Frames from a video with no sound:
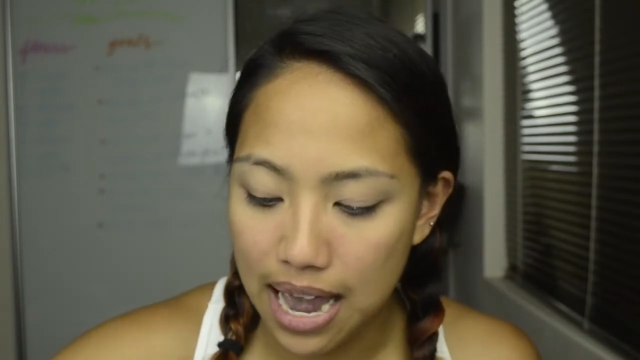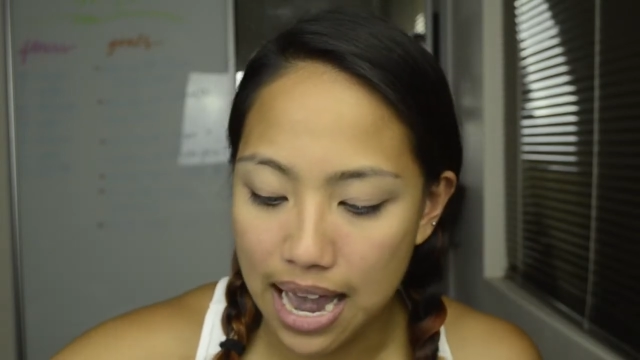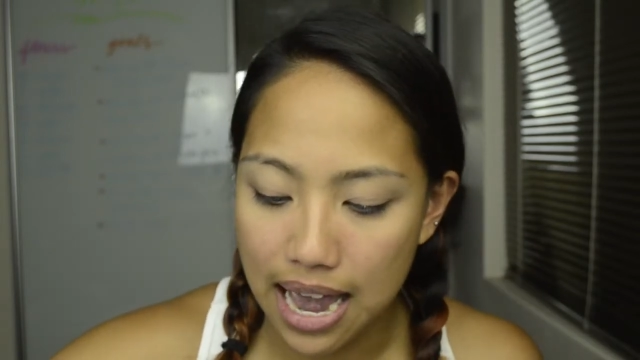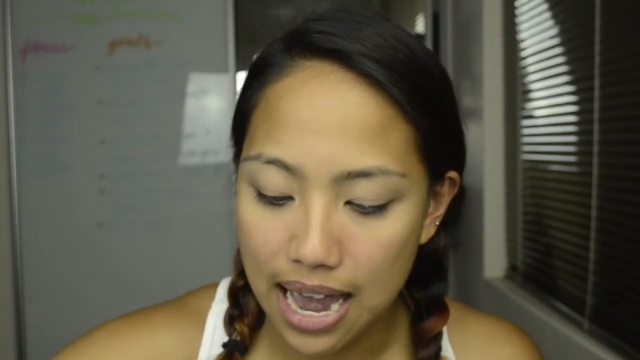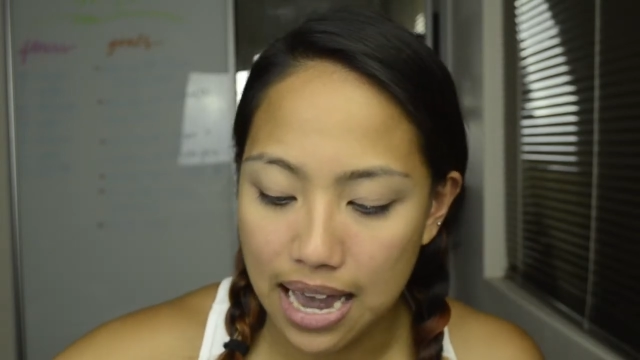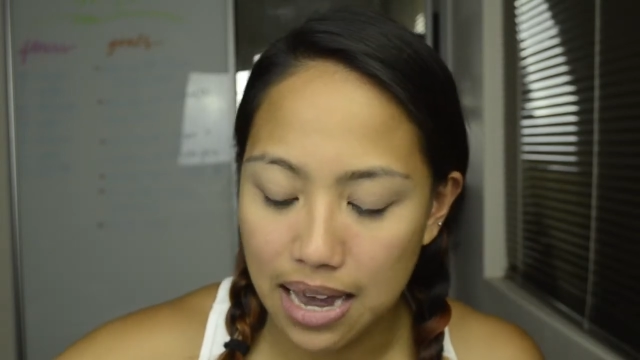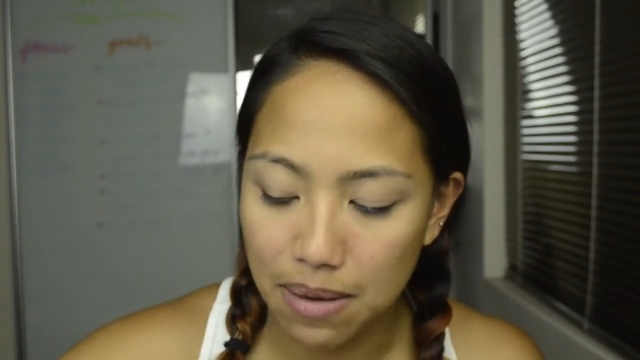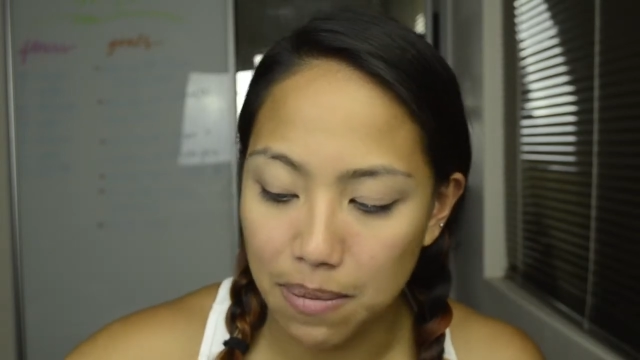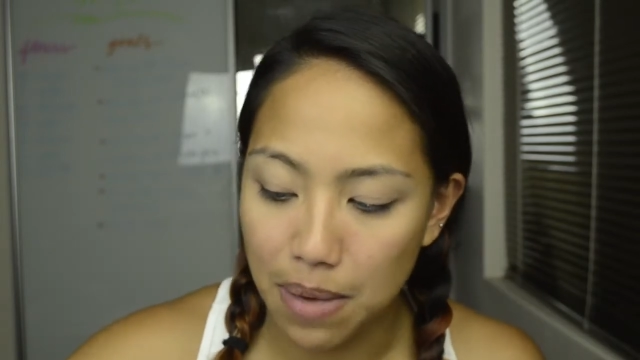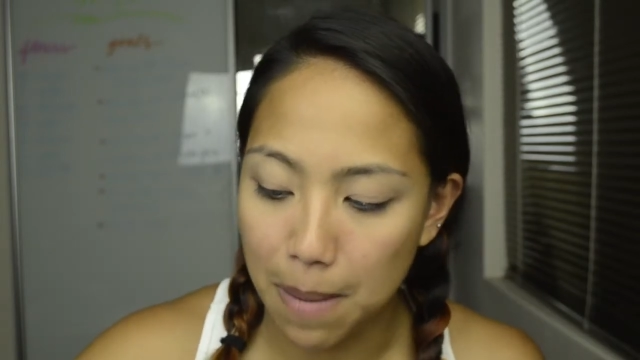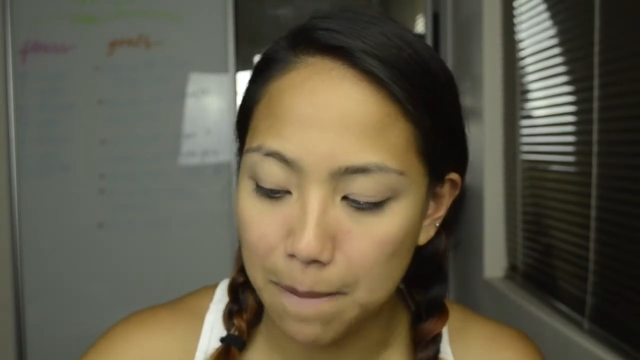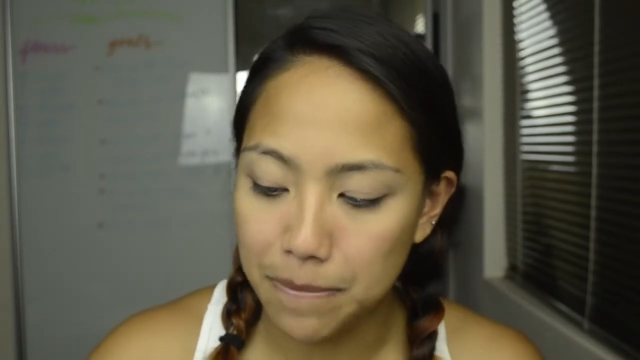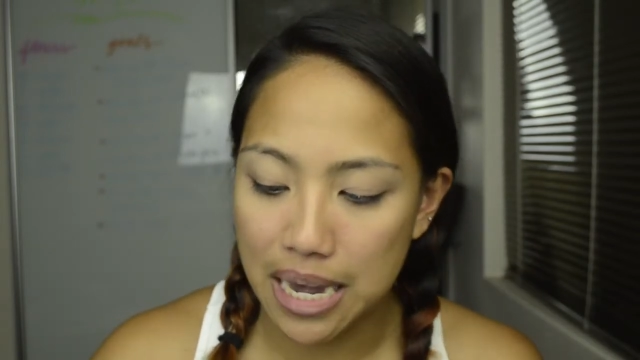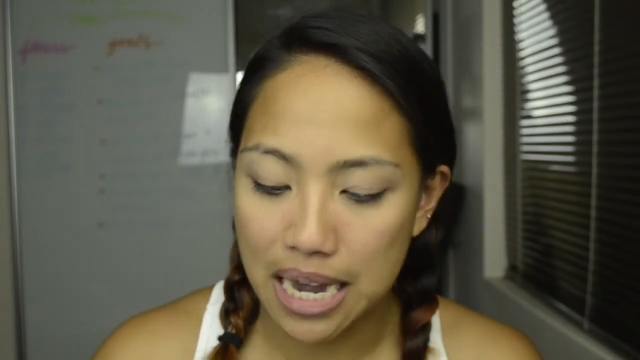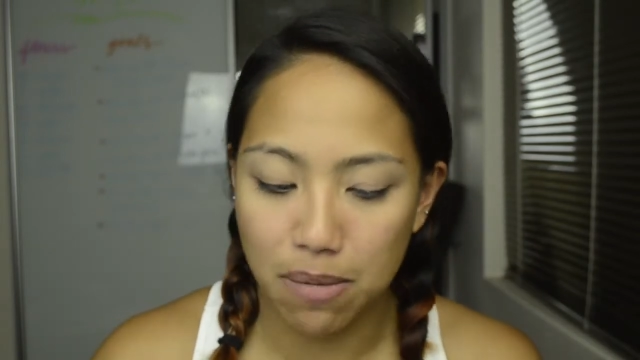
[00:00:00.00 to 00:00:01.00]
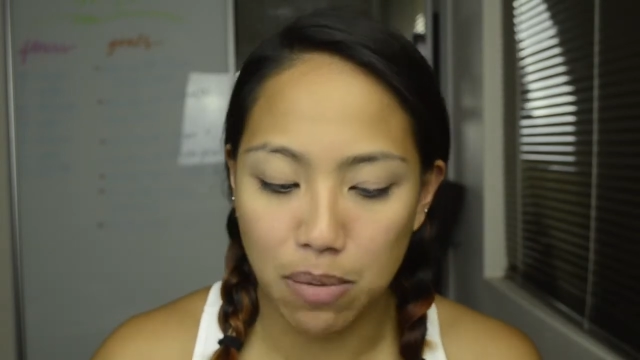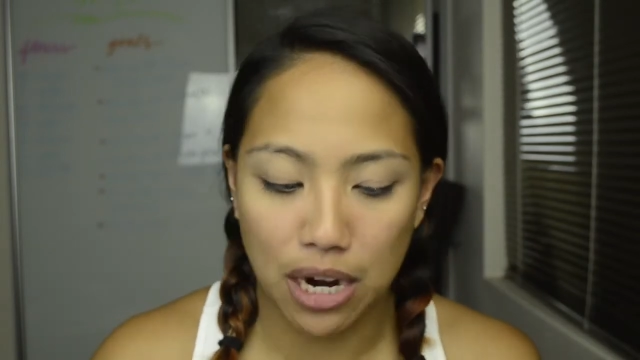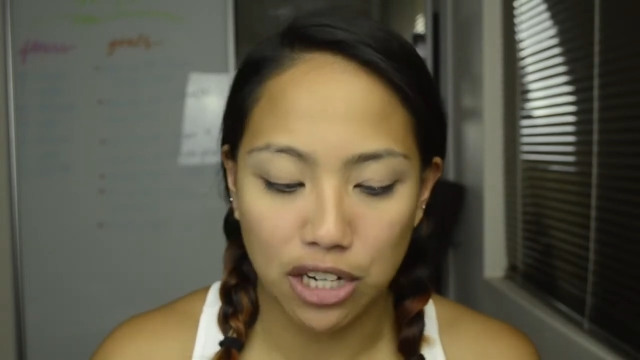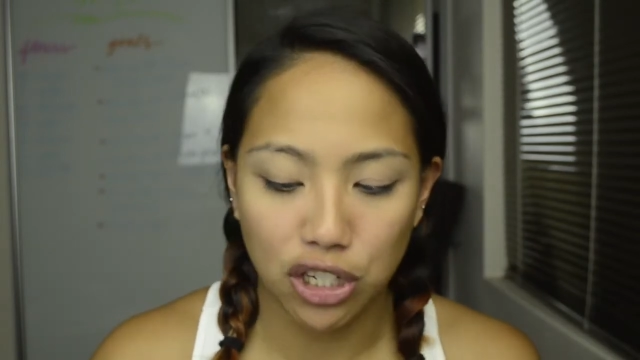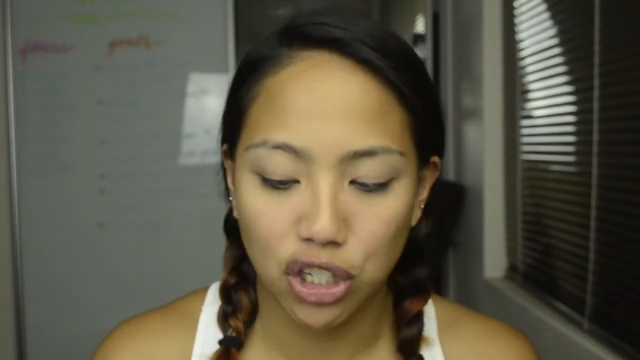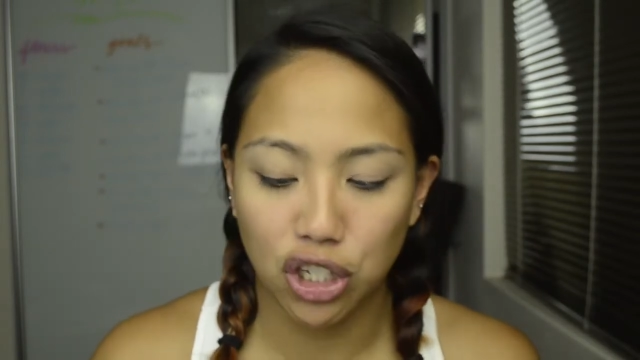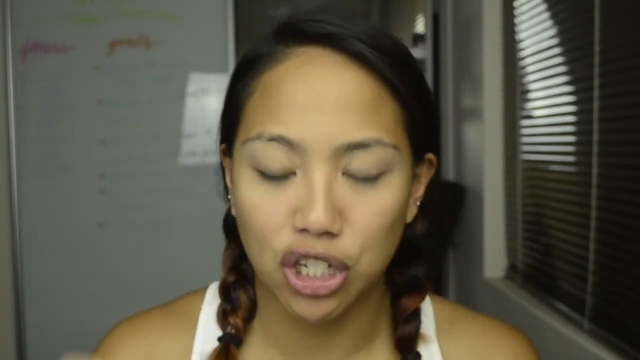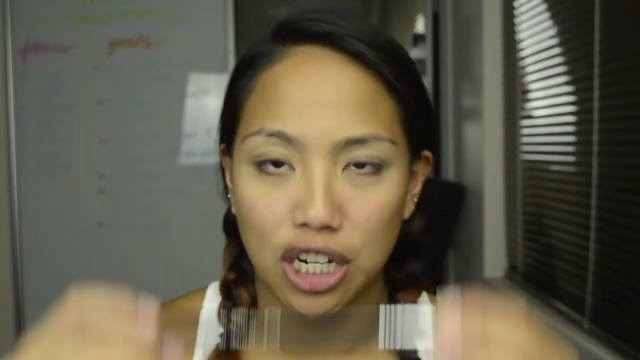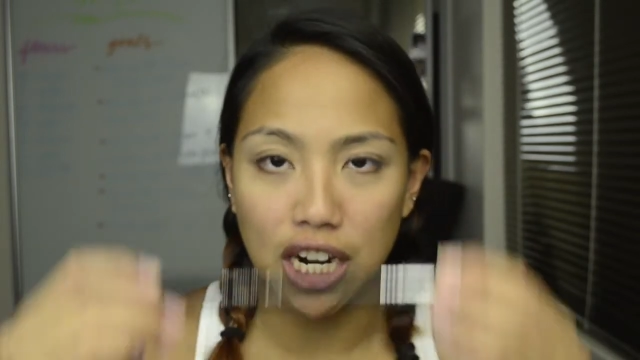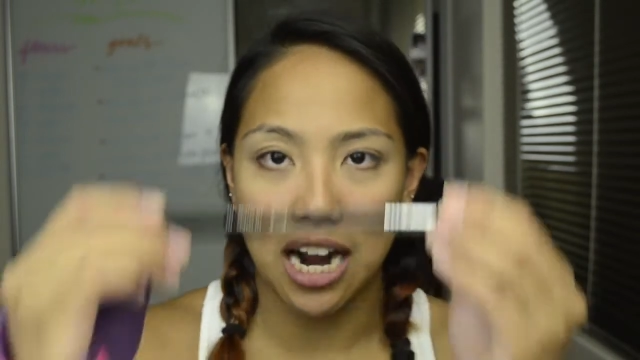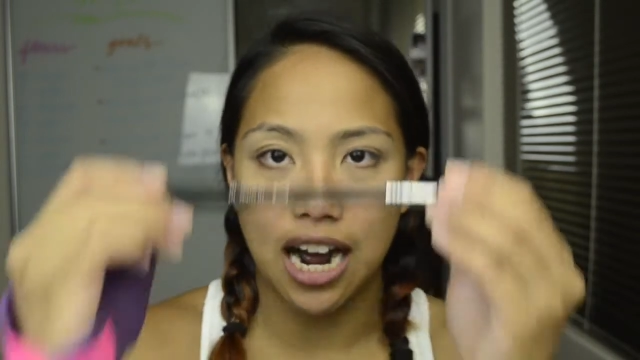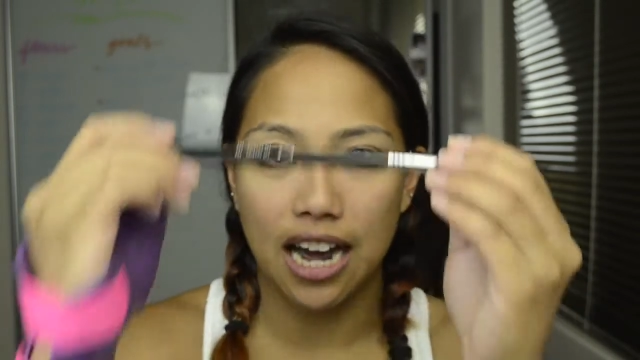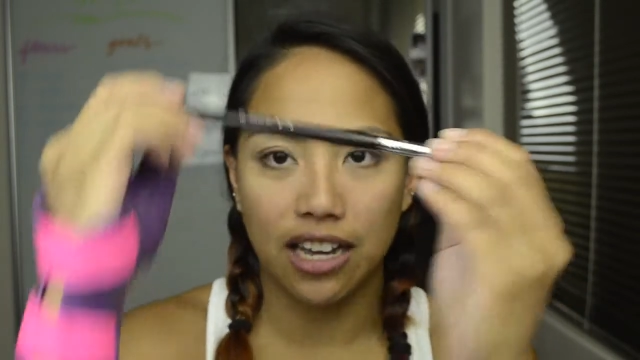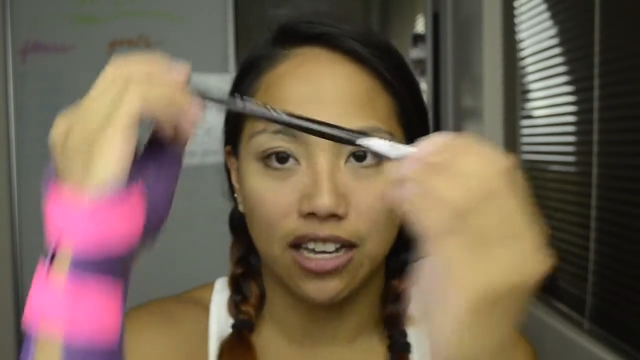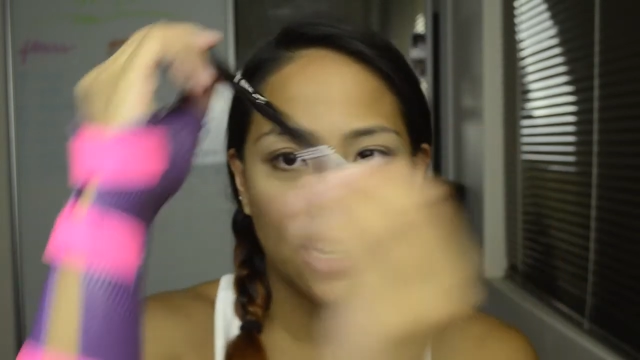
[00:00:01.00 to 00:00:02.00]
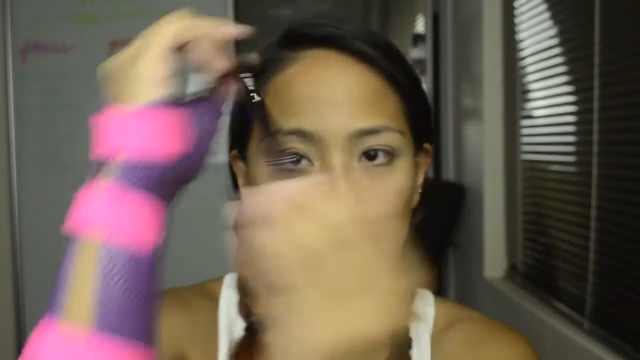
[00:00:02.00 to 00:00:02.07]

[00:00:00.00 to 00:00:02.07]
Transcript: a big brush, your eye